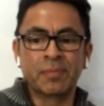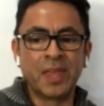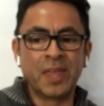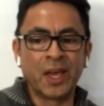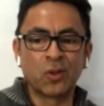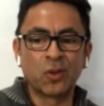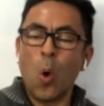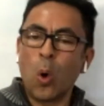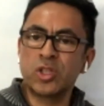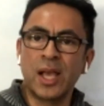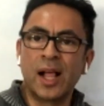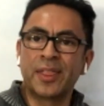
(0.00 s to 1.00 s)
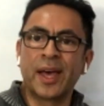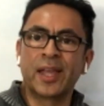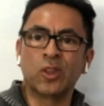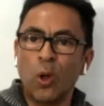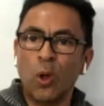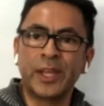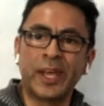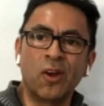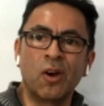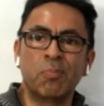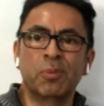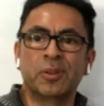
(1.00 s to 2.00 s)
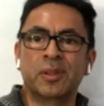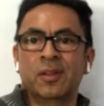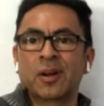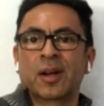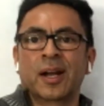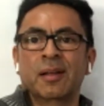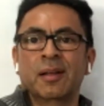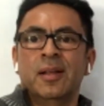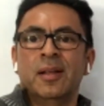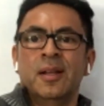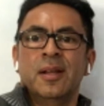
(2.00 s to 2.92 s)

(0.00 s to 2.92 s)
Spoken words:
They could wholesale that all day long, but they're gonna